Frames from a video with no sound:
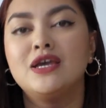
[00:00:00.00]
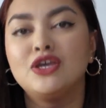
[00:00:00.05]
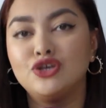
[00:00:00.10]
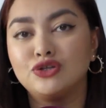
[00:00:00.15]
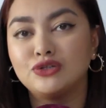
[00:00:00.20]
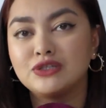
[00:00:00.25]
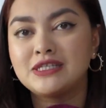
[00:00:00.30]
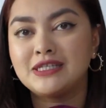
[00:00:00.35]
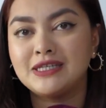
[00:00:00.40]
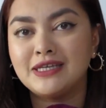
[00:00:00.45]

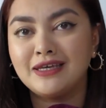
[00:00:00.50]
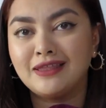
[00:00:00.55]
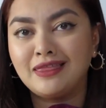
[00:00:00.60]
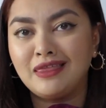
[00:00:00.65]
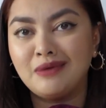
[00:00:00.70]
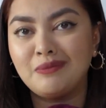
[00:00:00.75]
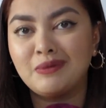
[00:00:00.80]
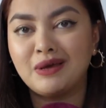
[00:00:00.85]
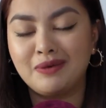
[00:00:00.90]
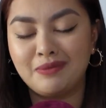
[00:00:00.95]
You'll see a
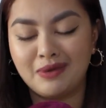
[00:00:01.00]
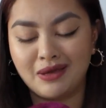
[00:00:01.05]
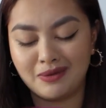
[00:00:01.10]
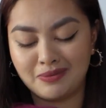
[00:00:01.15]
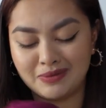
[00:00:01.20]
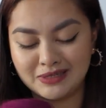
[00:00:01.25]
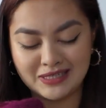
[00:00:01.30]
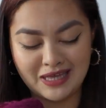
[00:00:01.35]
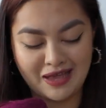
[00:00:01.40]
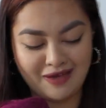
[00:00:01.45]
theme coming
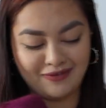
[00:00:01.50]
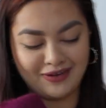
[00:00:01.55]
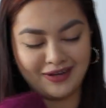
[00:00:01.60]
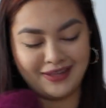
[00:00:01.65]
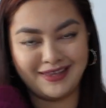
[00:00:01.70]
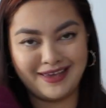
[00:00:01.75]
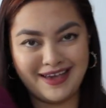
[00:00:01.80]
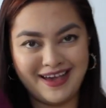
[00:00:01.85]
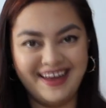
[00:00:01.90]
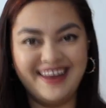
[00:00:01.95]
up, because I have
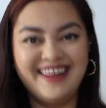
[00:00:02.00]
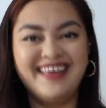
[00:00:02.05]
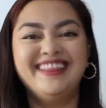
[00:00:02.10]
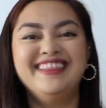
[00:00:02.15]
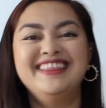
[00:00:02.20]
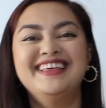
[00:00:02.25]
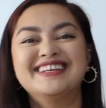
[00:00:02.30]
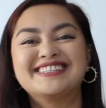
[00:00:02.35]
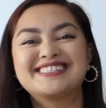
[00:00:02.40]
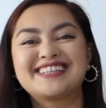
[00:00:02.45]
another
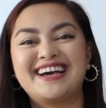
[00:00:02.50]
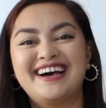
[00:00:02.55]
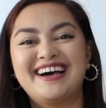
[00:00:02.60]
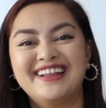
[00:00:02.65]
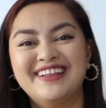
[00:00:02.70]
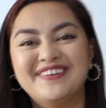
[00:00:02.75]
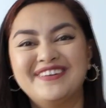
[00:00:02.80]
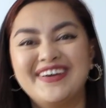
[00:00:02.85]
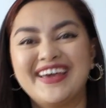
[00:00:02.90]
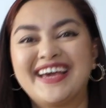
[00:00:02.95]
this
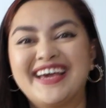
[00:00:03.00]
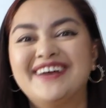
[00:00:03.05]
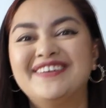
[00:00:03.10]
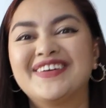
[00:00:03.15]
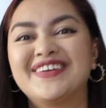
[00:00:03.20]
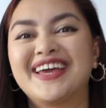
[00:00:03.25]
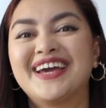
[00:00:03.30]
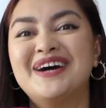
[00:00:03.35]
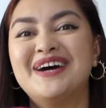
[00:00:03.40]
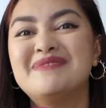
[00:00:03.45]
colorway
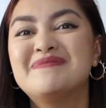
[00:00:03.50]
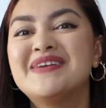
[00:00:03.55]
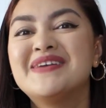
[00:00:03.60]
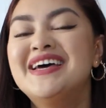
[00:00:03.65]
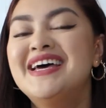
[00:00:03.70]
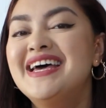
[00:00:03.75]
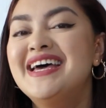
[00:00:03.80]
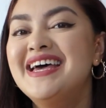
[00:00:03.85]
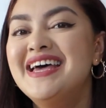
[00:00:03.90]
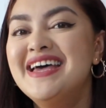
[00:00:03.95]
coming up.
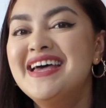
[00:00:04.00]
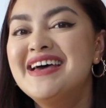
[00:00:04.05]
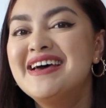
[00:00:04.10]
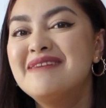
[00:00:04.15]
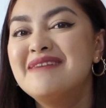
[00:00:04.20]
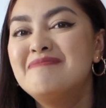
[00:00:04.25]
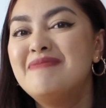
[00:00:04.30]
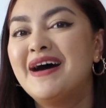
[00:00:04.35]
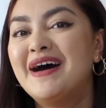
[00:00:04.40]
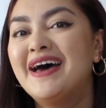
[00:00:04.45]

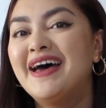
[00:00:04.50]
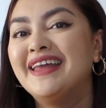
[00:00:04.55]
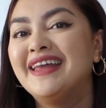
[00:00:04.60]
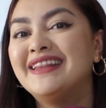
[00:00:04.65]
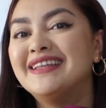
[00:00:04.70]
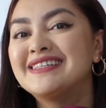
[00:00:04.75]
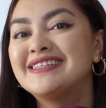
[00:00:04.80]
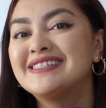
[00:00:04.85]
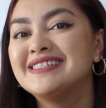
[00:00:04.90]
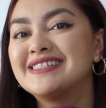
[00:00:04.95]
But
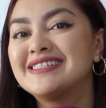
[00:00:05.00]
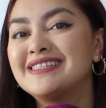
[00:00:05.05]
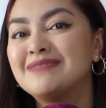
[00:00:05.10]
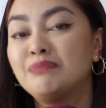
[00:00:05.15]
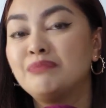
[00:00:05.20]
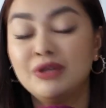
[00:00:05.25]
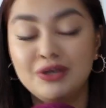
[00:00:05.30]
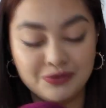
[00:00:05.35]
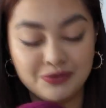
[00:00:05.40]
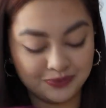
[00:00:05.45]
this is
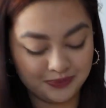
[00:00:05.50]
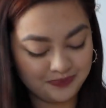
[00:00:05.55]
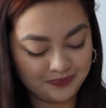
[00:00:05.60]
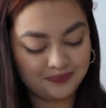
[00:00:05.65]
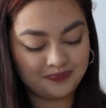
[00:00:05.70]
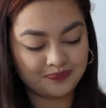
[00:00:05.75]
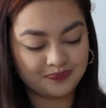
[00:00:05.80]
Bloom.